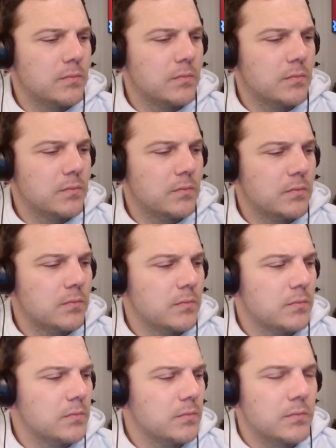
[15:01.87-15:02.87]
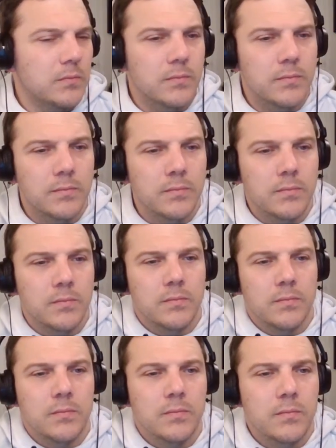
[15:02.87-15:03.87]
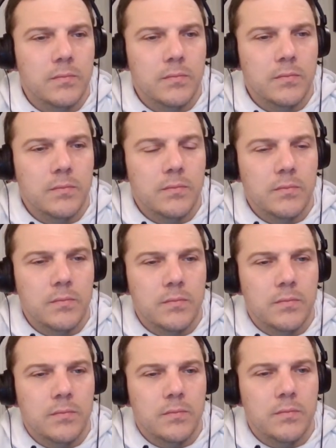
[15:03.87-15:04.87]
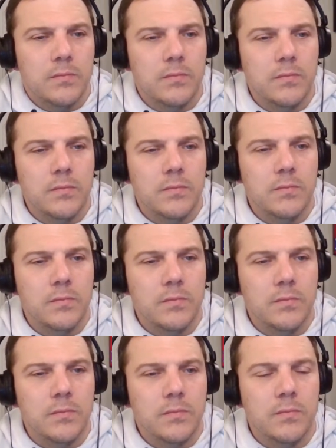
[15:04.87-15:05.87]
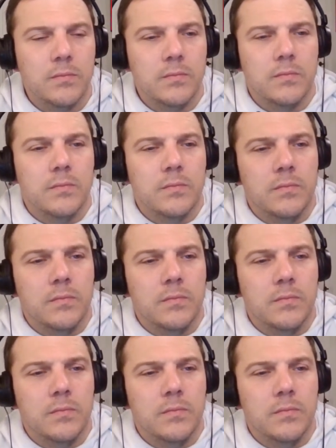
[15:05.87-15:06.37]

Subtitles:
This person isn't speaking.